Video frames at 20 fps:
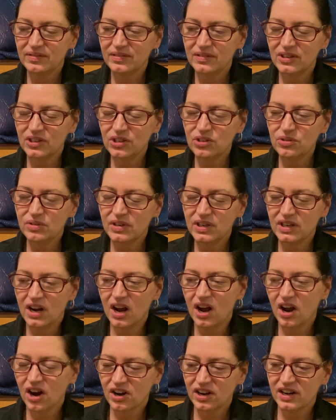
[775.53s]
you could
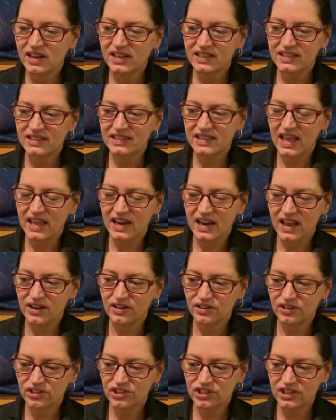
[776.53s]
harness that
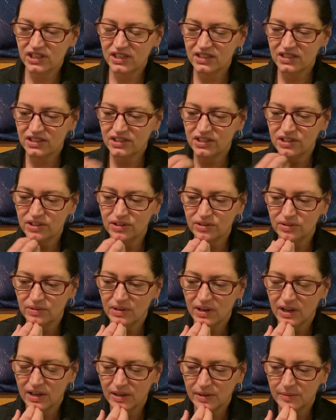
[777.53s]
energy to,
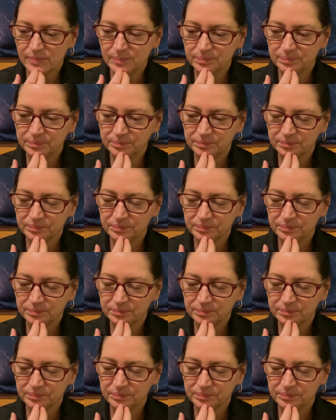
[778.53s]
I